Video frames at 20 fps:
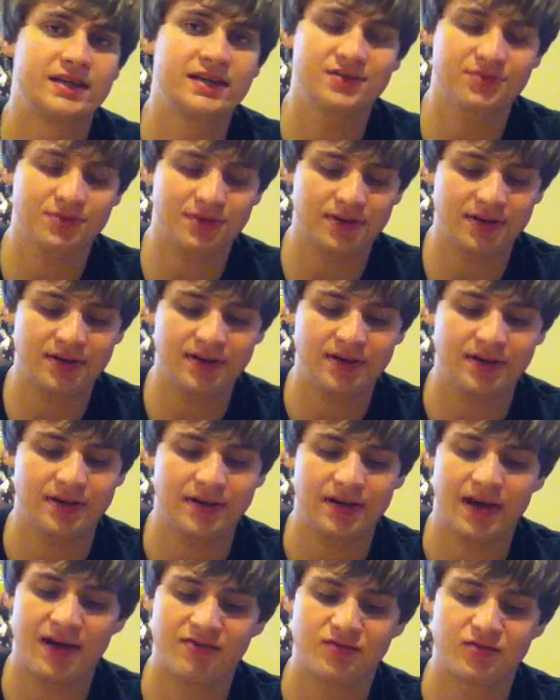This one
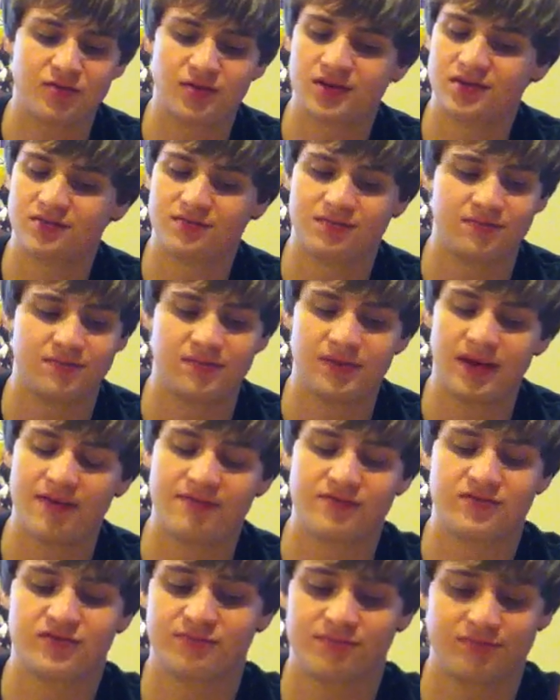I've switched.
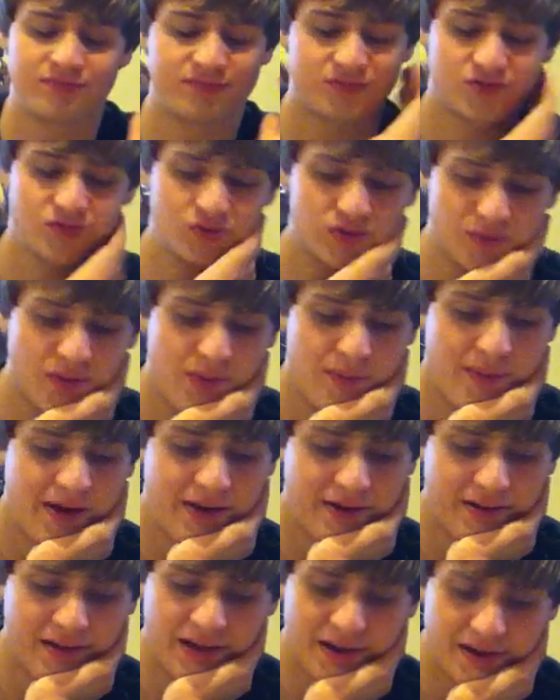I've switched my
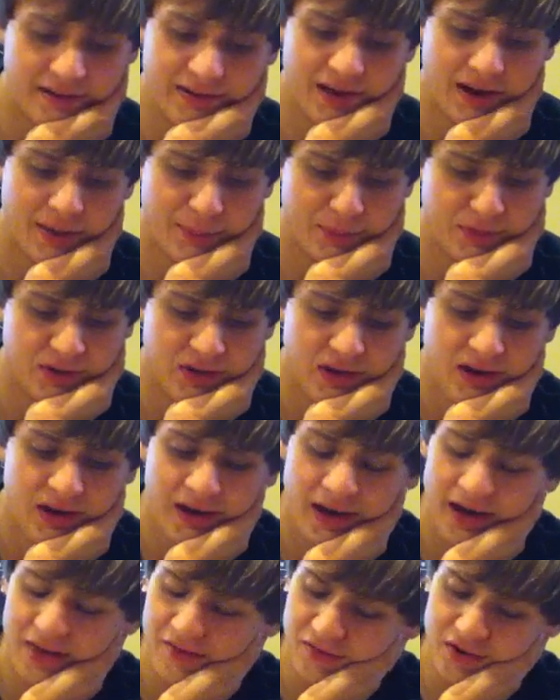mind a lot of times.
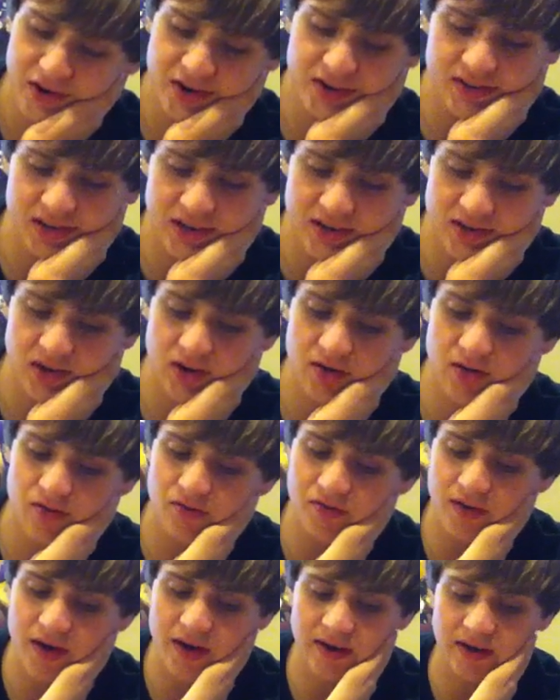At first, I was going
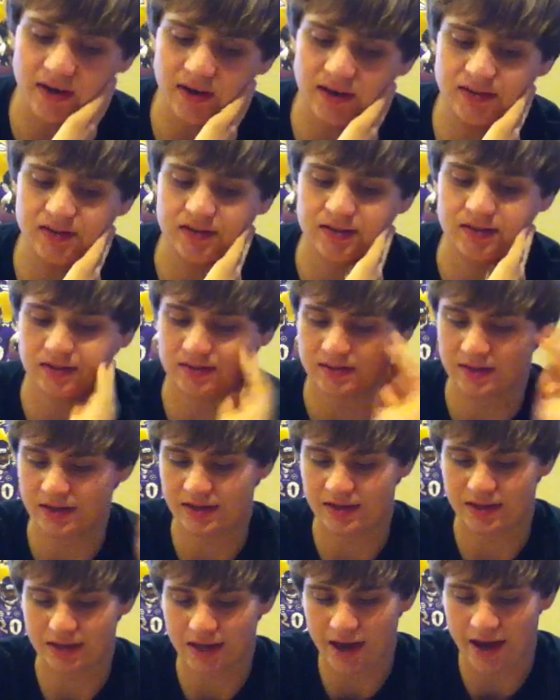with the Vikings. I was
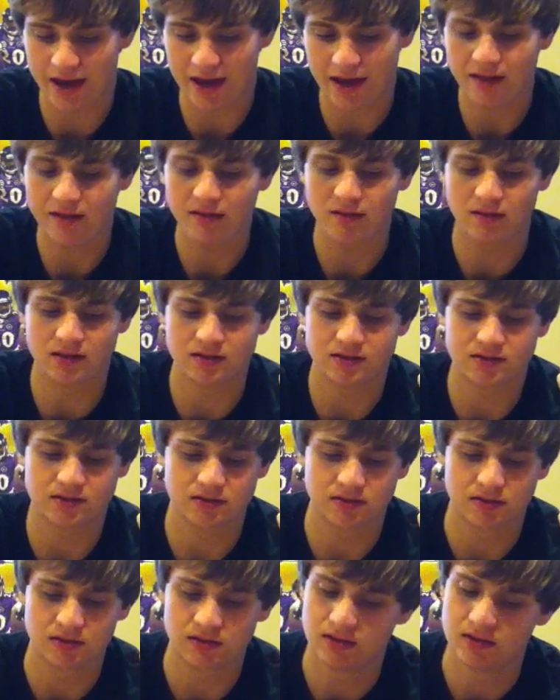like, yeah, let's.
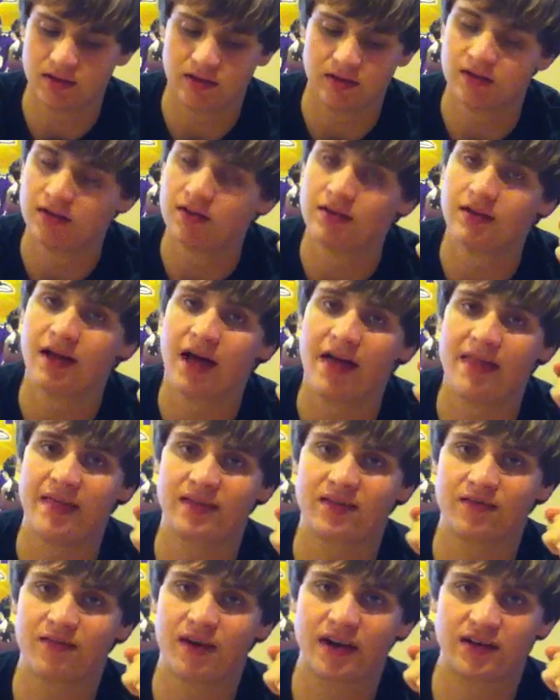I
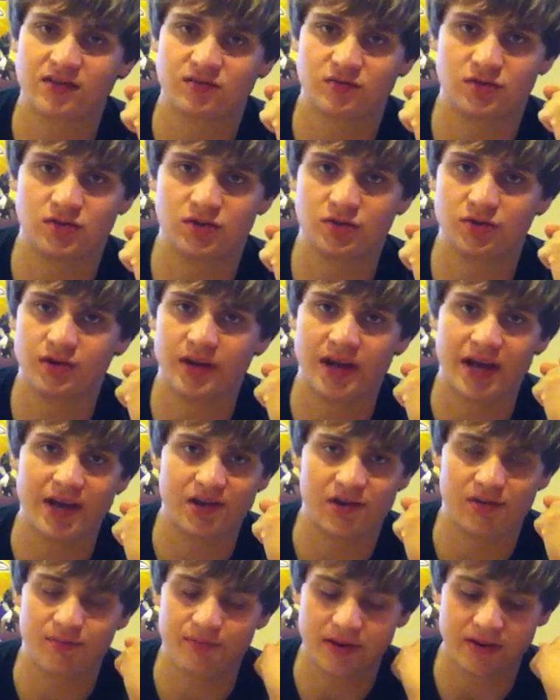think the Vikings will do it.
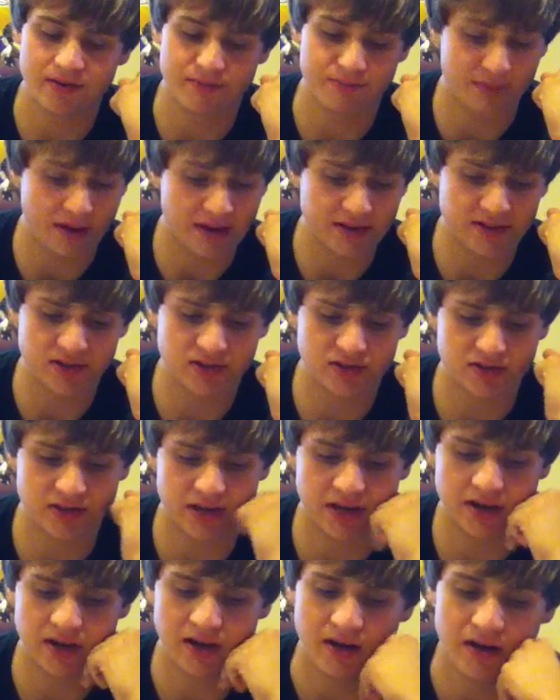Adrian
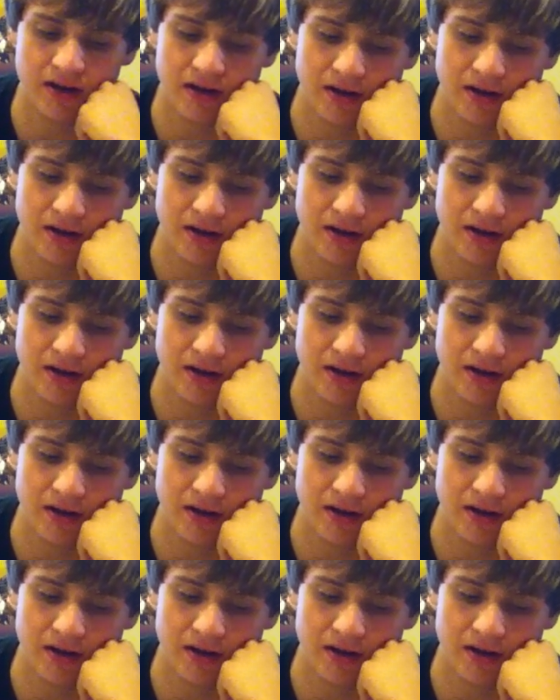Beasterson.